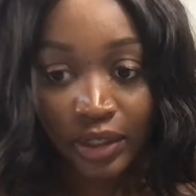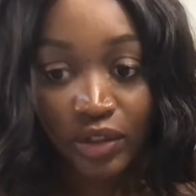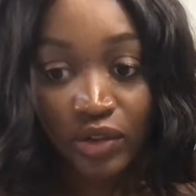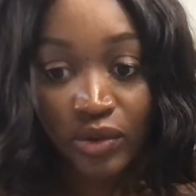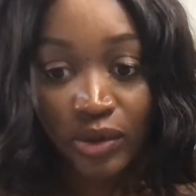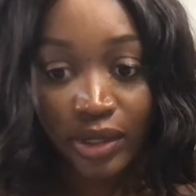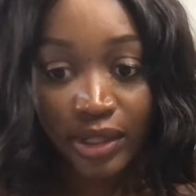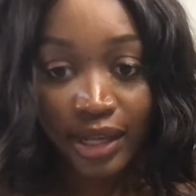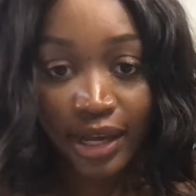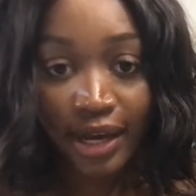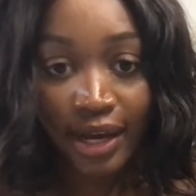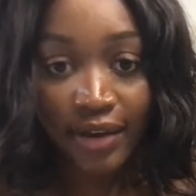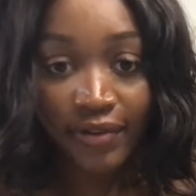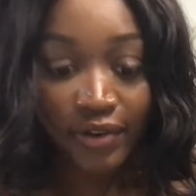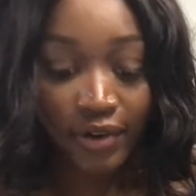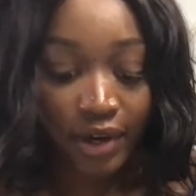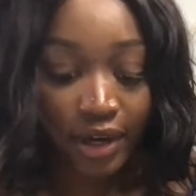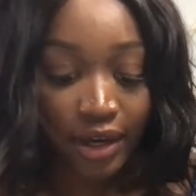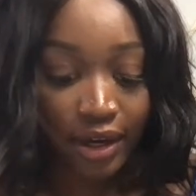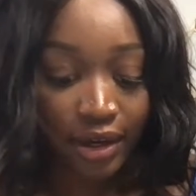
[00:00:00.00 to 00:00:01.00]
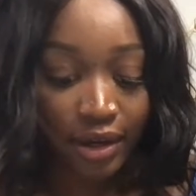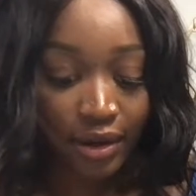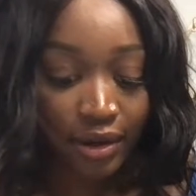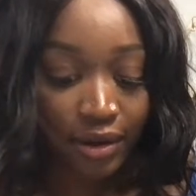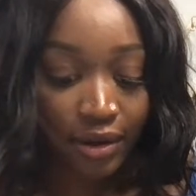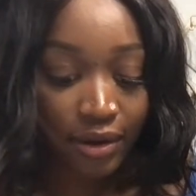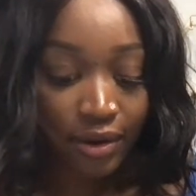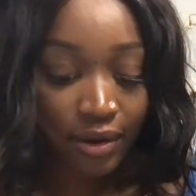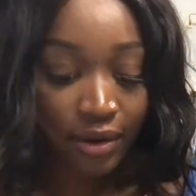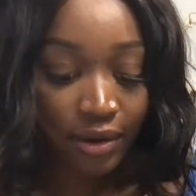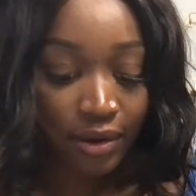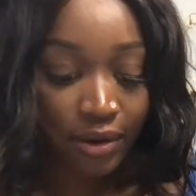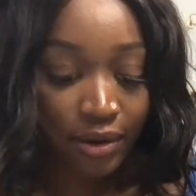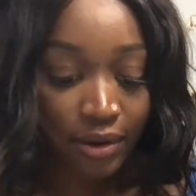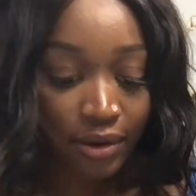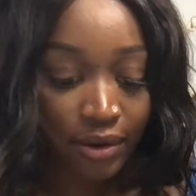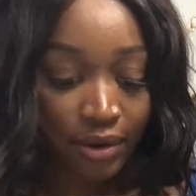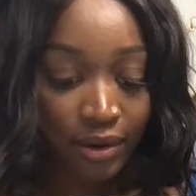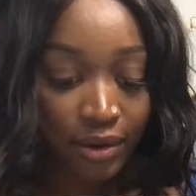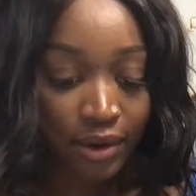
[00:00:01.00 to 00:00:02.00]
Do a live. Okay.
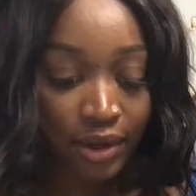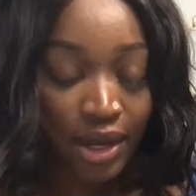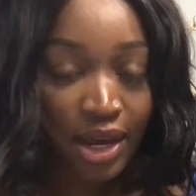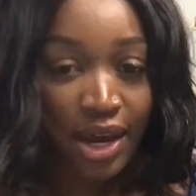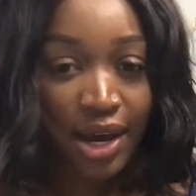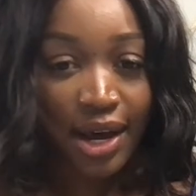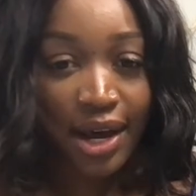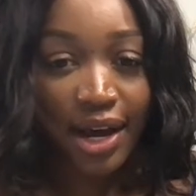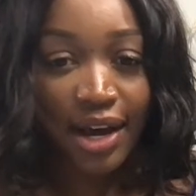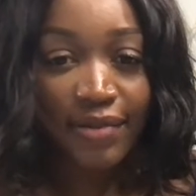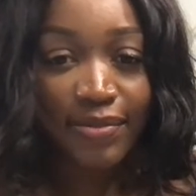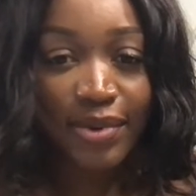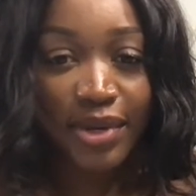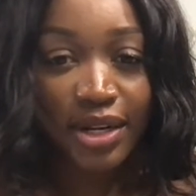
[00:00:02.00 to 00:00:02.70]
I've